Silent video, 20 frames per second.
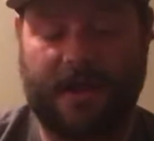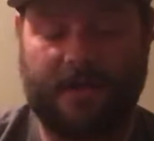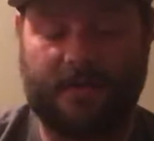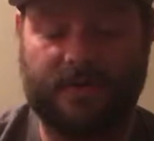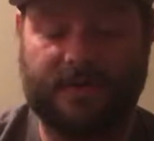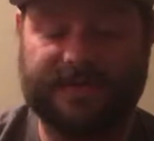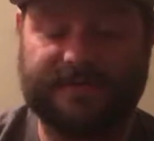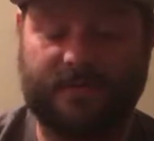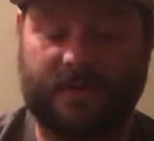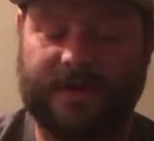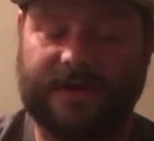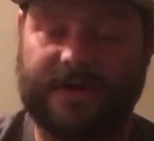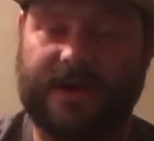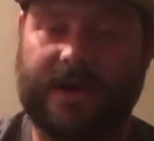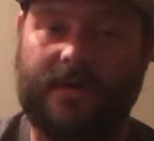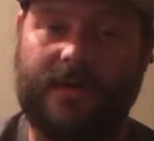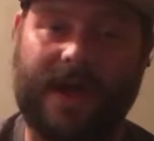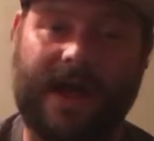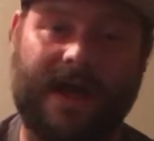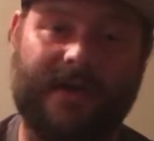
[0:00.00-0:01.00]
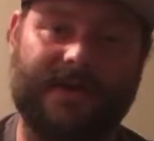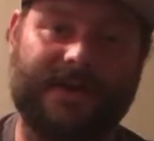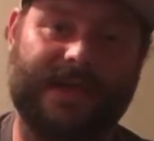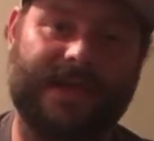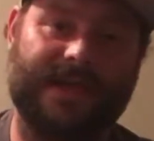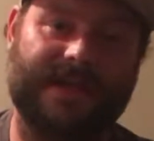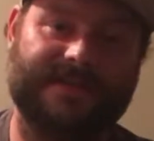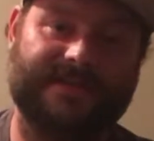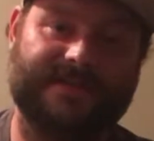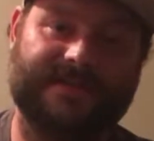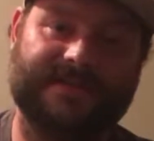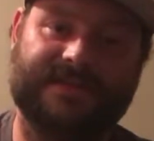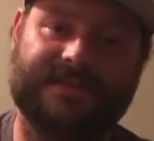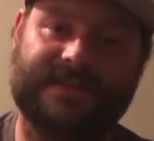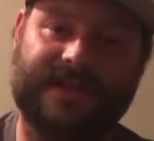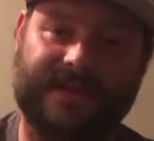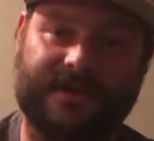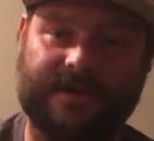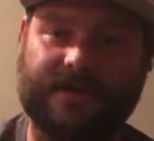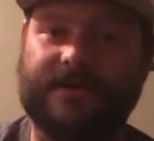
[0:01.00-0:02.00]
always want to know how to get
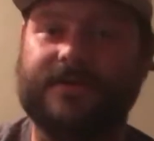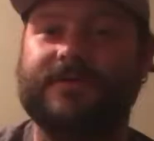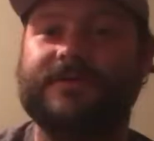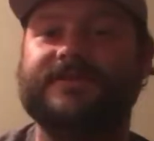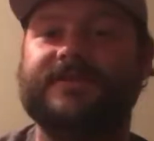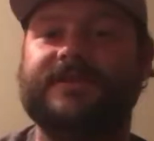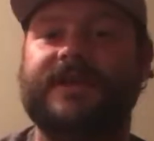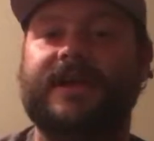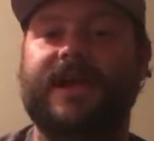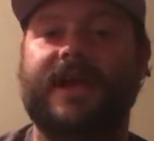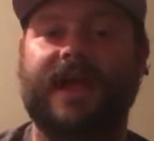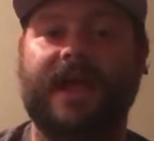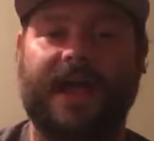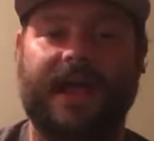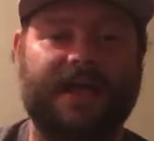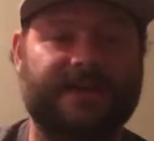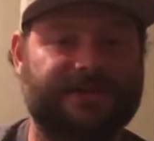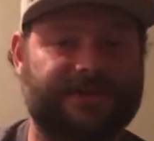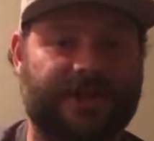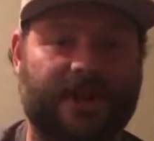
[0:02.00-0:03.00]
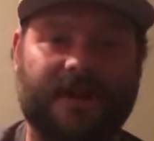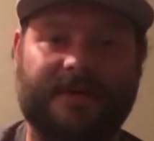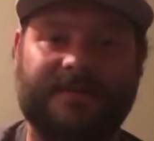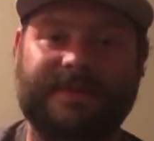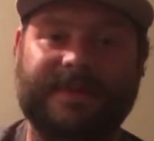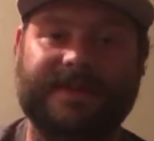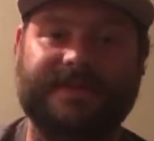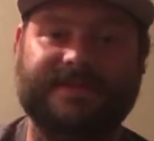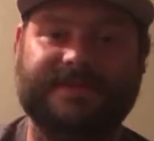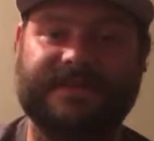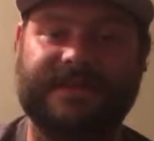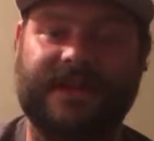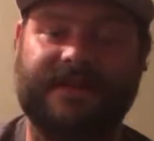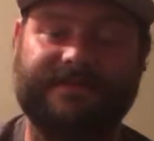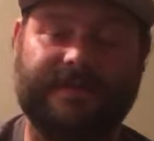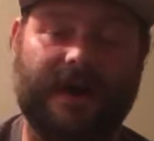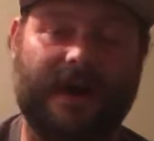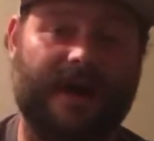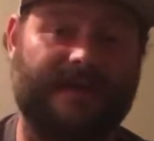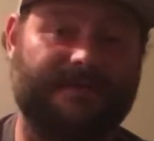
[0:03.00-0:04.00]
stickers and Sharpie and
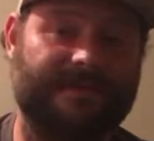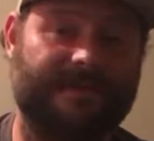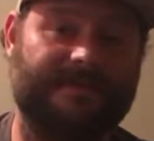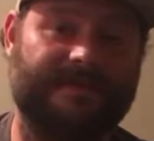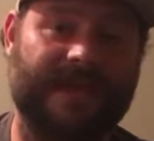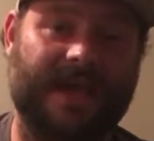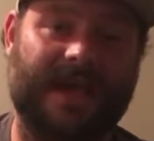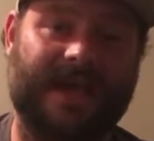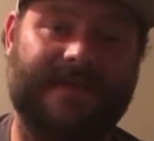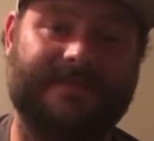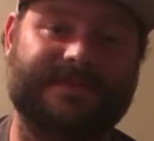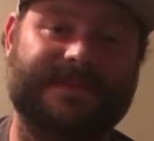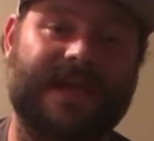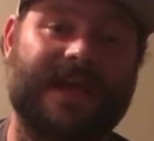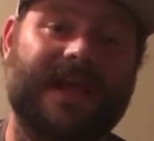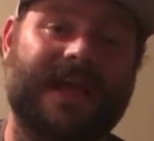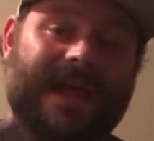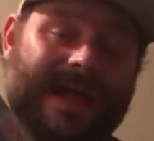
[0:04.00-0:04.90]
stuff off of games.